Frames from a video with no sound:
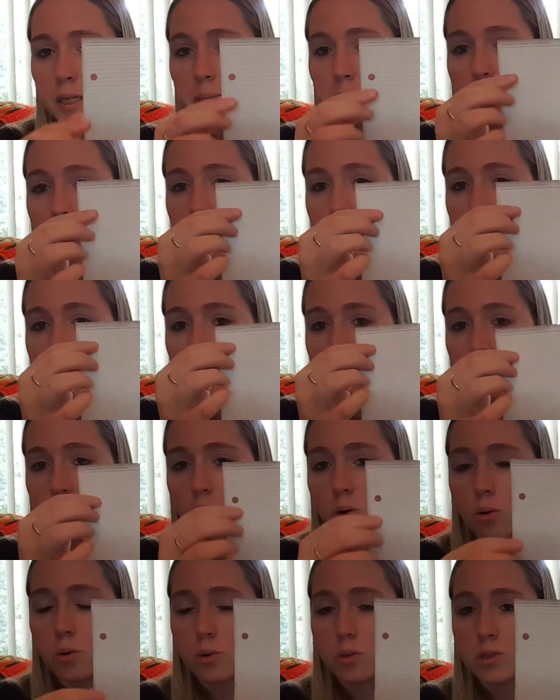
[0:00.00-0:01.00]
made these
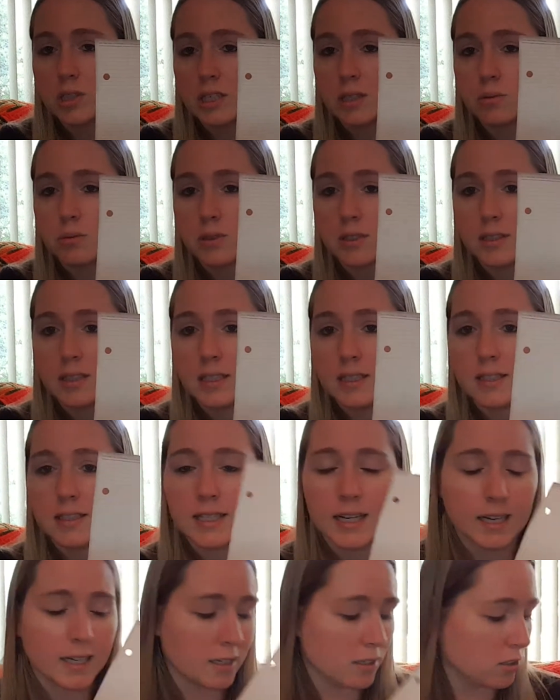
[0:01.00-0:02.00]
holes, it was the
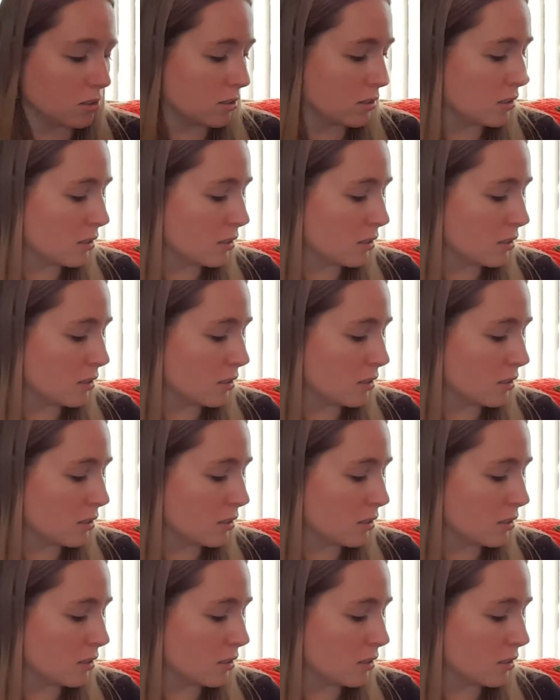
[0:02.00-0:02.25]
intent